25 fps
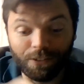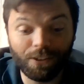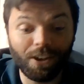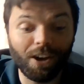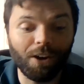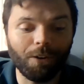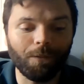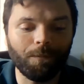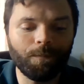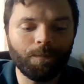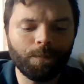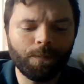
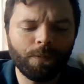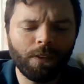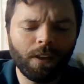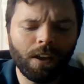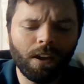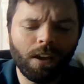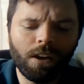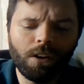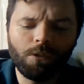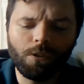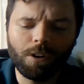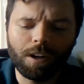So
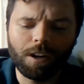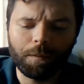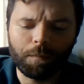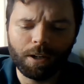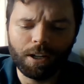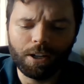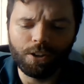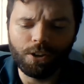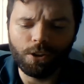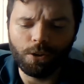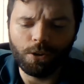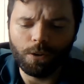what I'm
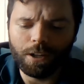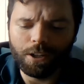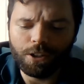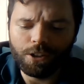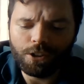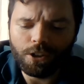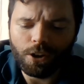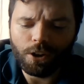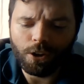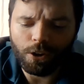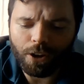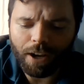going to do is
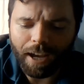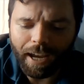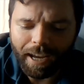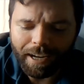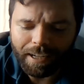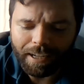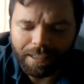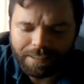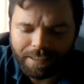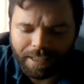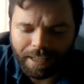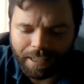show you
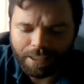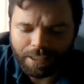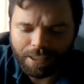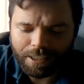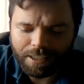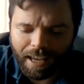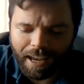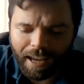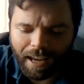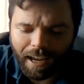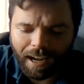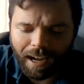how to
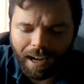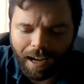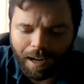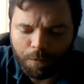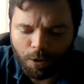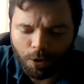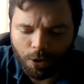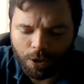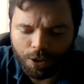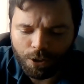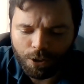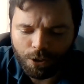sketch that.
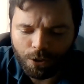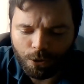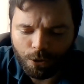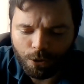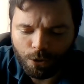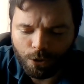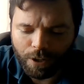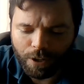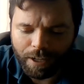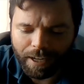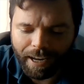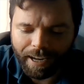I'm going to
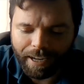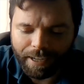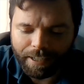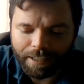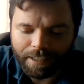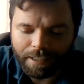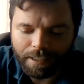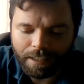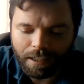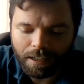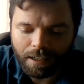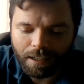
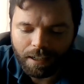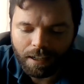create